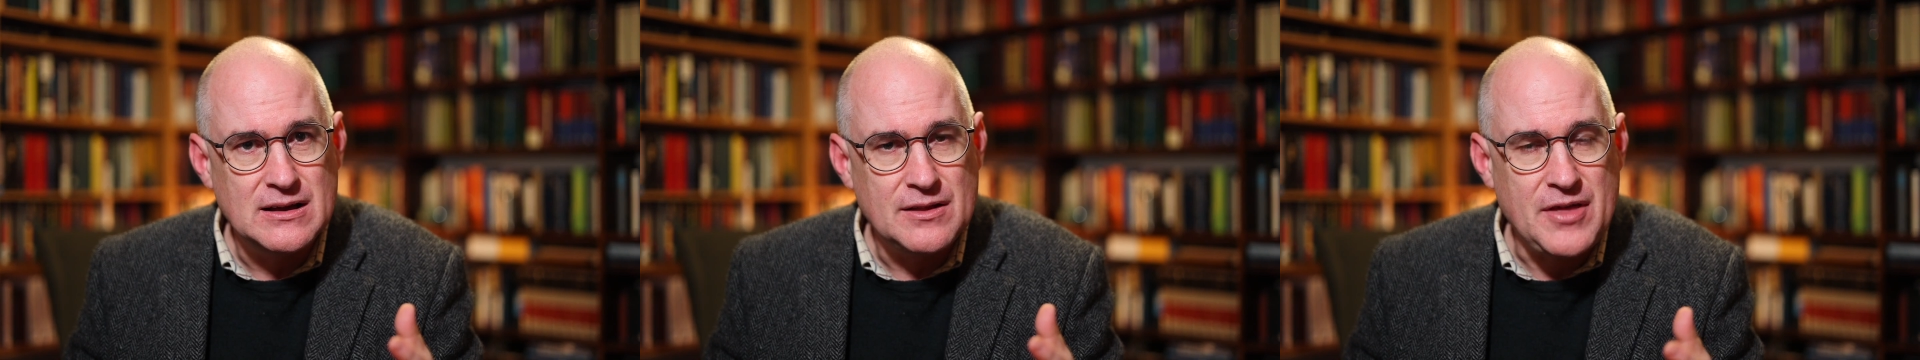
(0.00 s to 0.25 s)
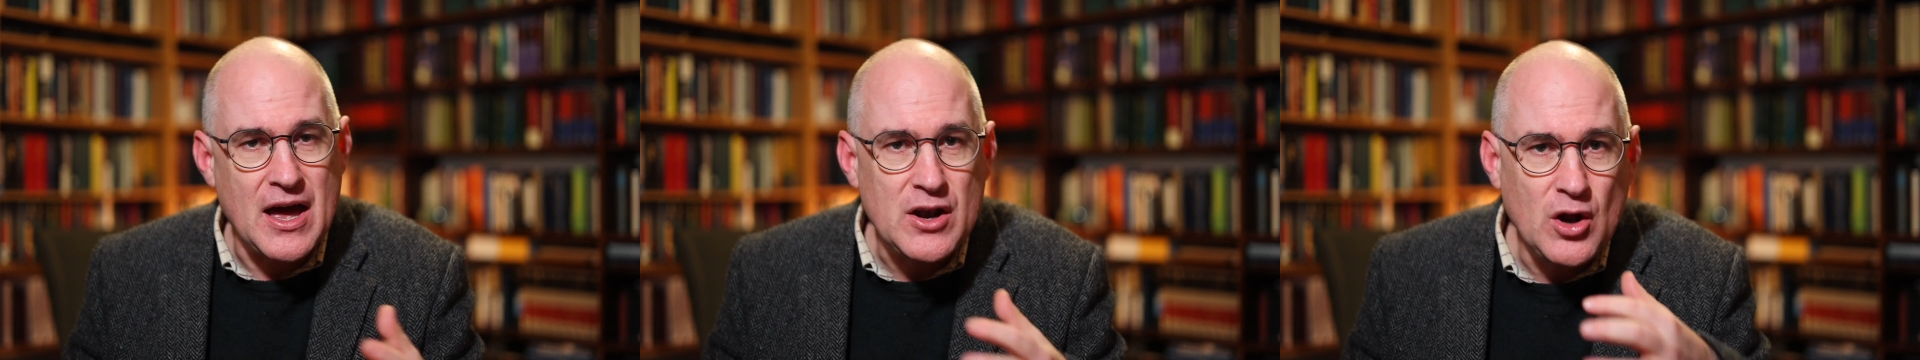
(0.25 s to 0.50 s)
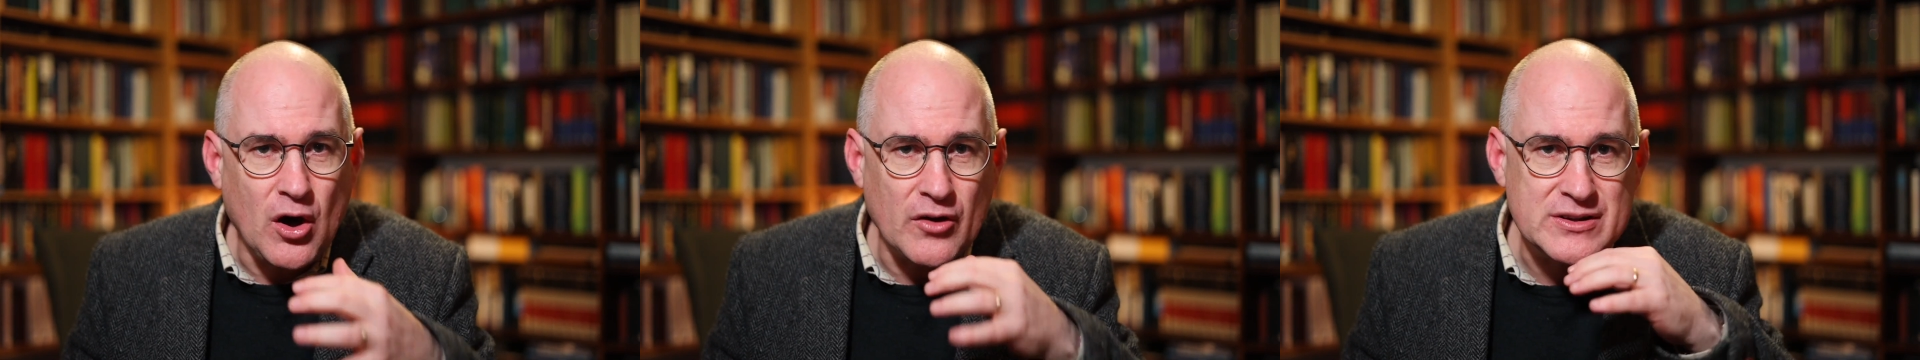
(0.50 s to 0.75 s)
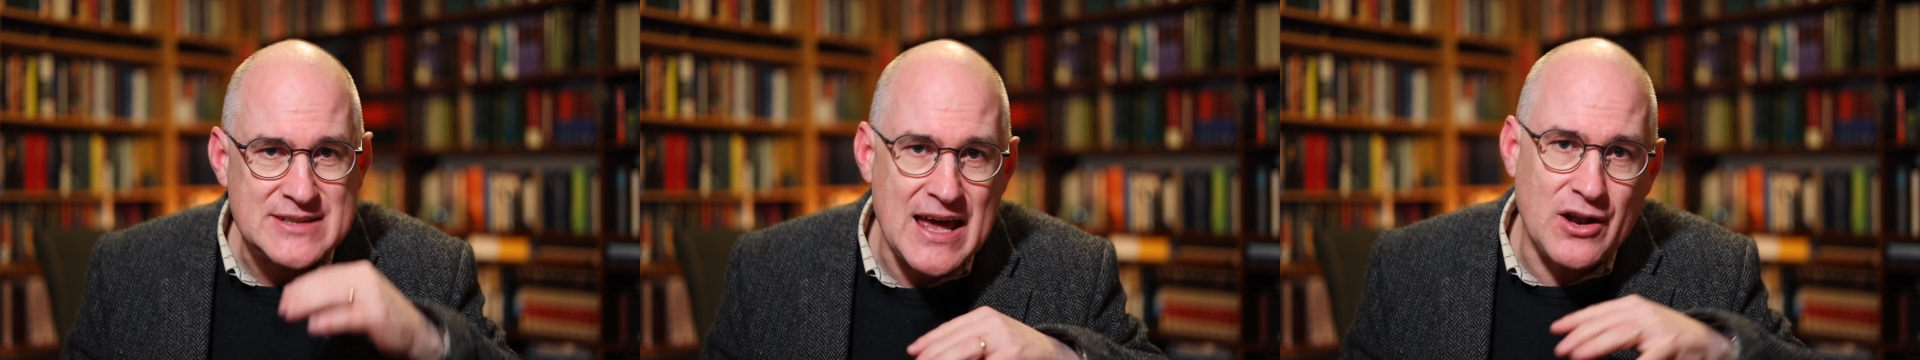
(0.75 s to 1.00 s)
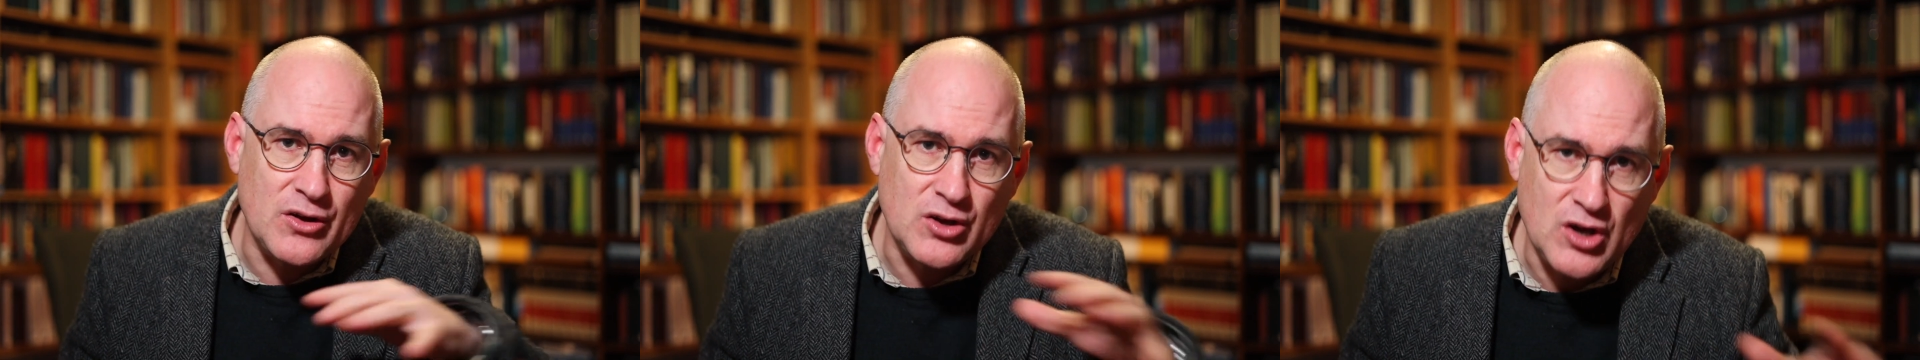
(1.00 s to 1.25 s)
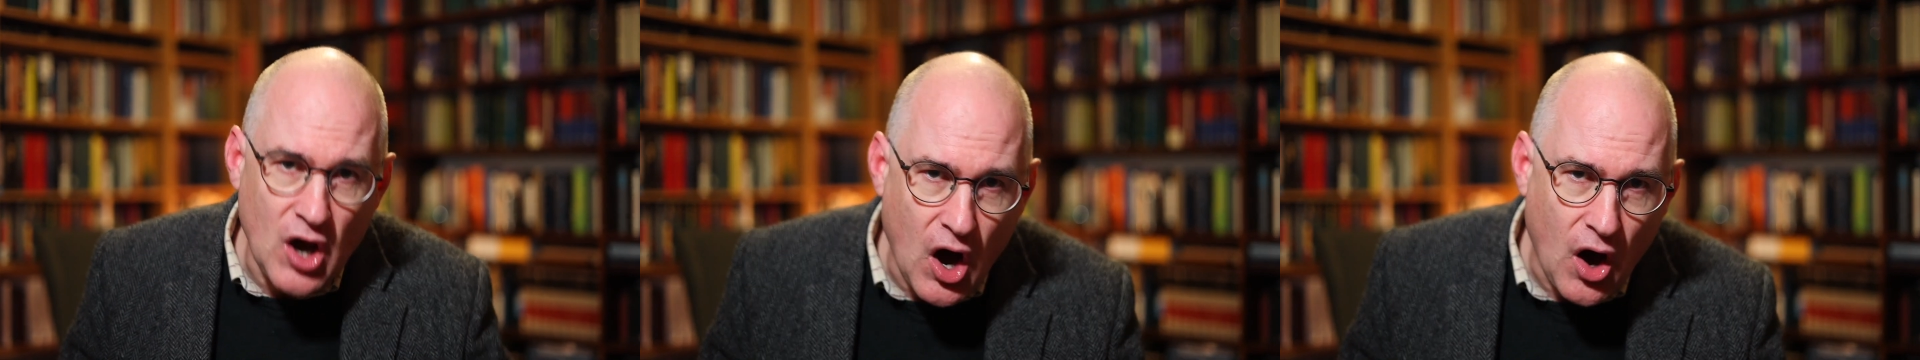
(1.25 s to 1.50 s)
They're not dead
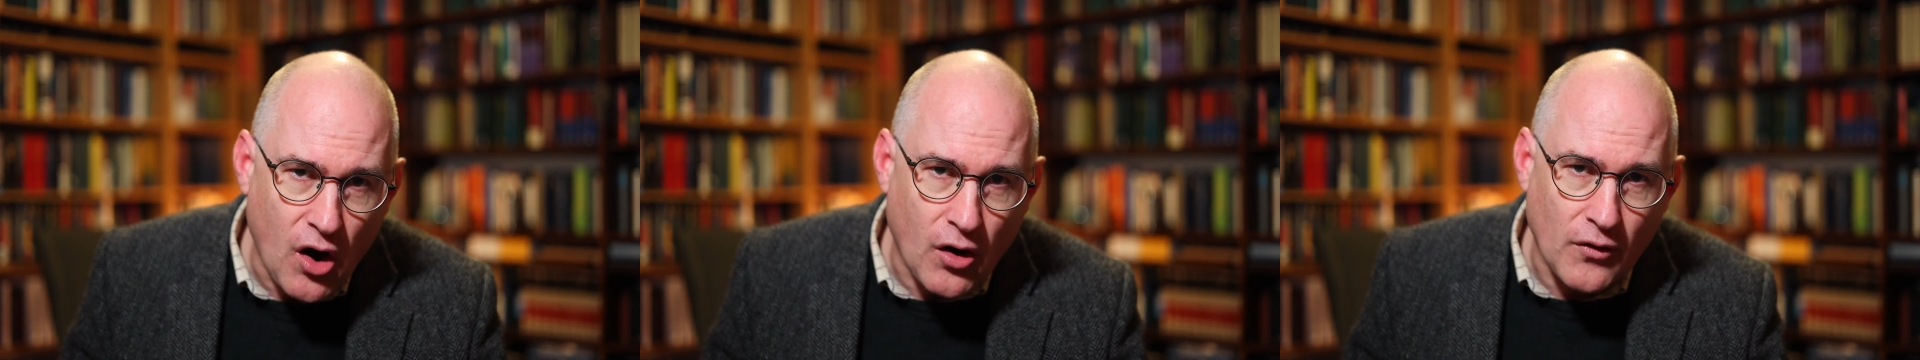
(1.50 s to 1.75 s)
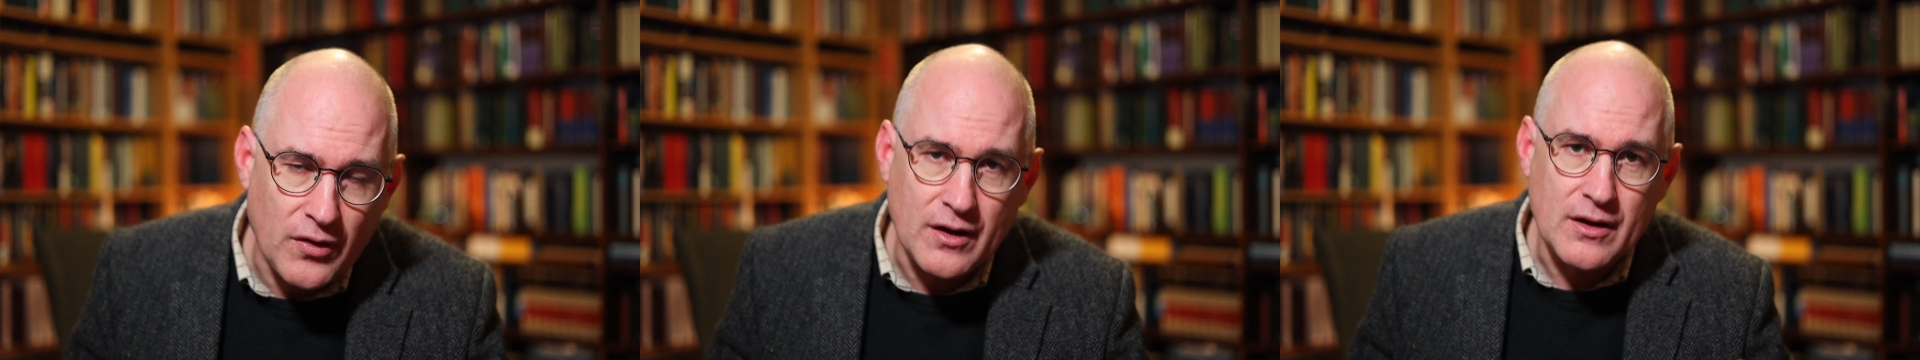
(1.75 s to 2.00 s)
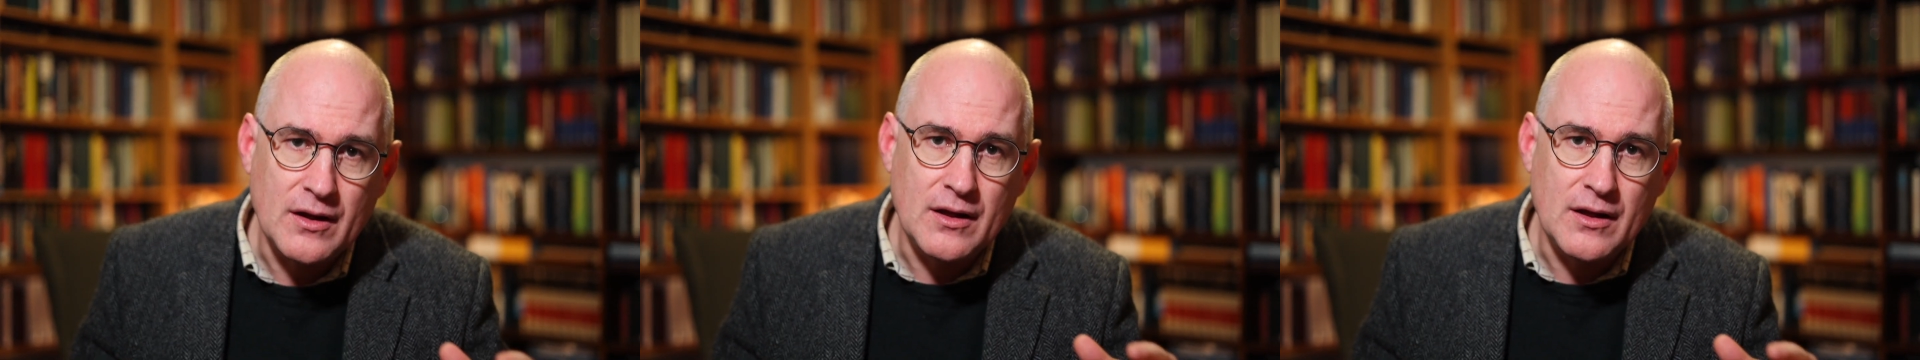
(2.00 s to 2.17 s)
and gone.